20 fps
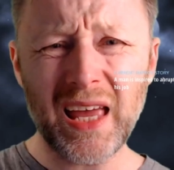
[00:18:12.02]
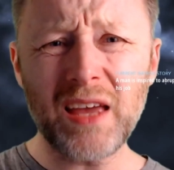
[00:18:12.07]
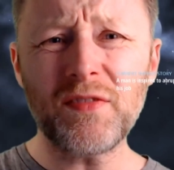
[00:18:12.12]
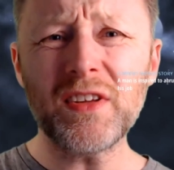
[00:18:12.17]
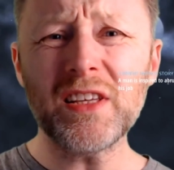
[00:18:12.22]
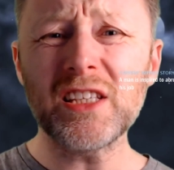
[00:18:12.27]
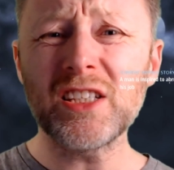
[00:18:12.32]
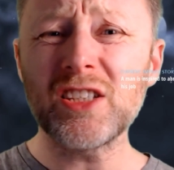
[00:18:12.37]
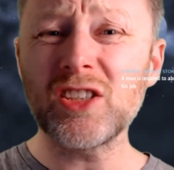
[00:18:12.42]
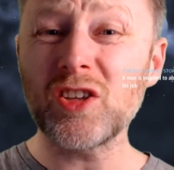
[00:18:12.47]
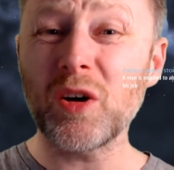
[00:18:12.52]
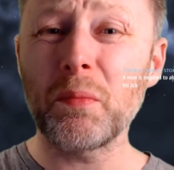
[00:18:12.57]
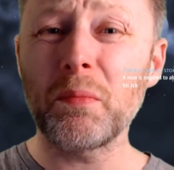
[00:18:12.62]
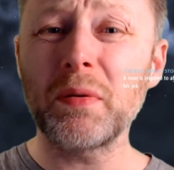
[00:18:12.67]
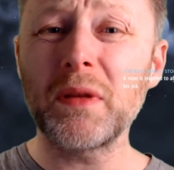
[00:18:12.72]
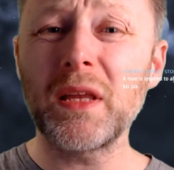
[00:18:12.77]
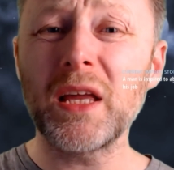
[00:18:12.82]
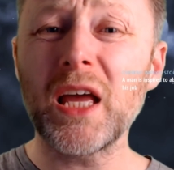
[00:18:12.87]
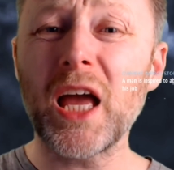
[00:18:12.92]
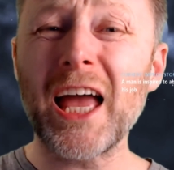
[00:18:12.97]
Even
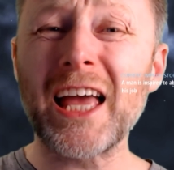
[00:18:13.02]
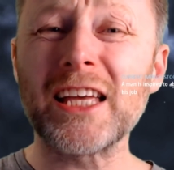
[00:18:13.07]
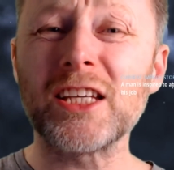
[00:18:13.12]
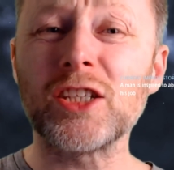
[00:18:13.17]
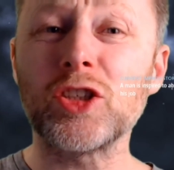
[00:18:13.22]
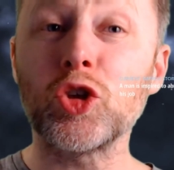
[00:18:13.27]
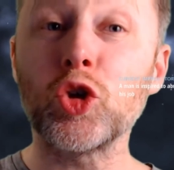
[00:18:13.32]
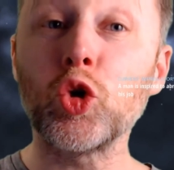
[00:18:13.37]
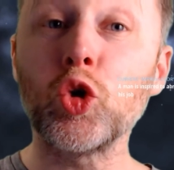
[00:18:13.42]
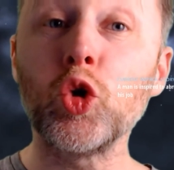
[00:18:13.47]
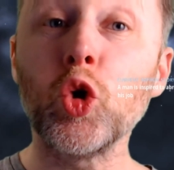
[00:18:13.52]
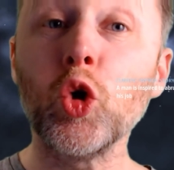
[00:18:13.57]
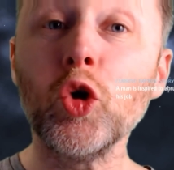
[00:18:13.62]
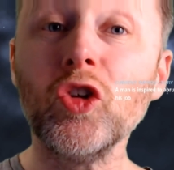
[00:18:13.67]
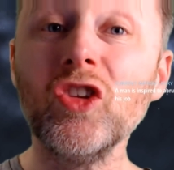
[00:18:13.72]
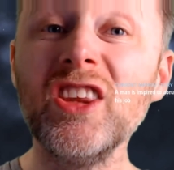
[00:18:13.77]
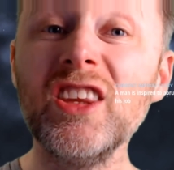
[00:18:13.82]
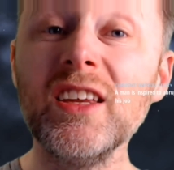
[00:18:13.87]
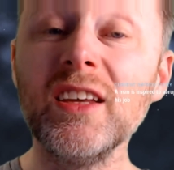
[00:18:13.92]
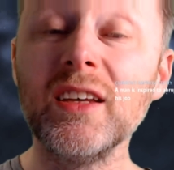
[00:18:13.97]
somebody as
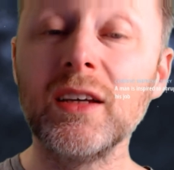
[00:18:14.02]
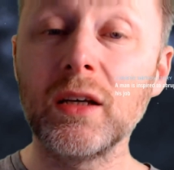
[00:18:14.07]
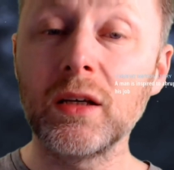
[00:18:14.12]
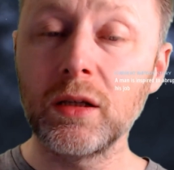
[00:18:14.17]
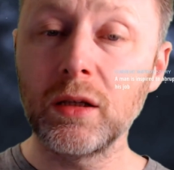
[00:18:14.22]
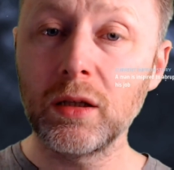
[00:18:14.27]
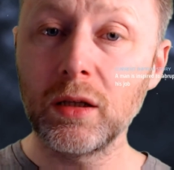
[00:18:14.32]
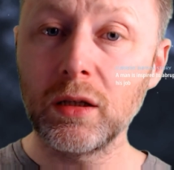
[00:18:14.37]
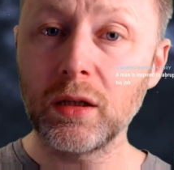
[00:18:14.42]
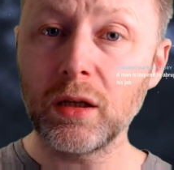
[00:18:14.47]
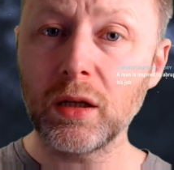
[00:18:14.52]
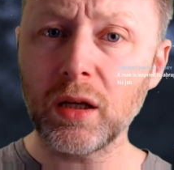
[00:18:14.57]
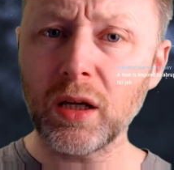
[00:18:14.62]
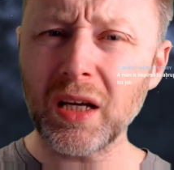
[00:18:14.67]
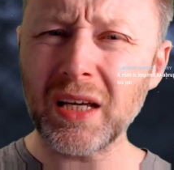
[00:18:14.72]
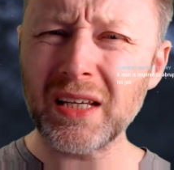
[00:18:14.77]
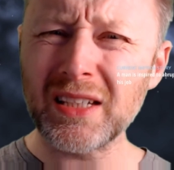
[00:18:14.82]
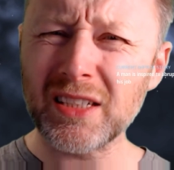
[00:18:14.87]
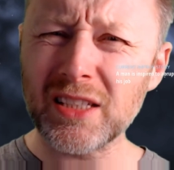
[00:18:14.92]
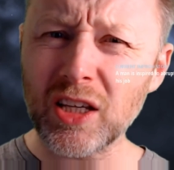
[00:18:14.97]
good
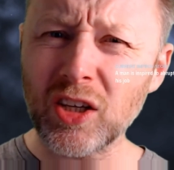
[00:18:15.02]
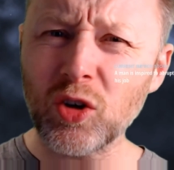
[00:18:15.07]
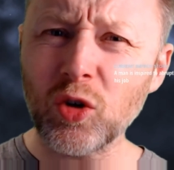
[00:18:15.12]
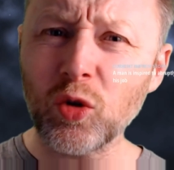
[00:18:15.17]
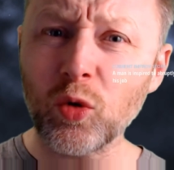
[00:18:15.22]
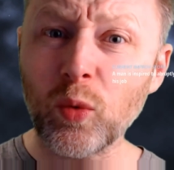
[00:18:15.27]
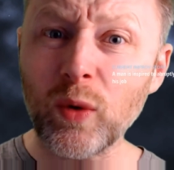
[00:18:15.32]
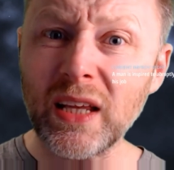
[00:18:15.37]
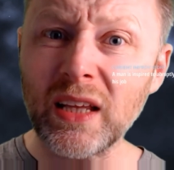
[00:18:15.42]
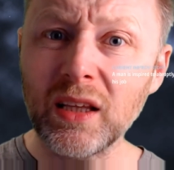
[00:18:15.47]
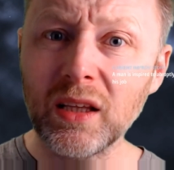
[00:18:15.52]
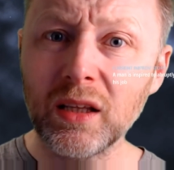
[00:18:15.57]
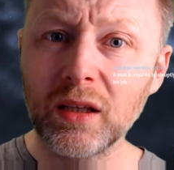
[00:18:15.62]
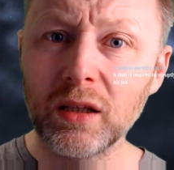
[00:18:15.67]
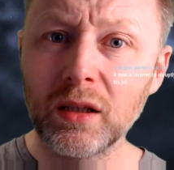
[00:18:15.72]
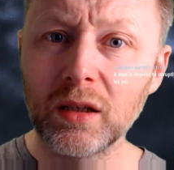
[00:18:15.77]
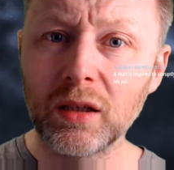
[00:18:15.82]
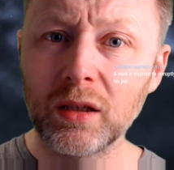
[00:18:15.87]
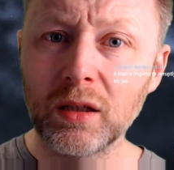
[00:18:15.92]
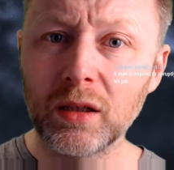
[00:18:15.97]
as the
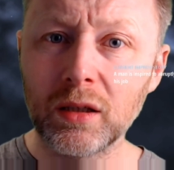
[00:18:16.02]
Queen.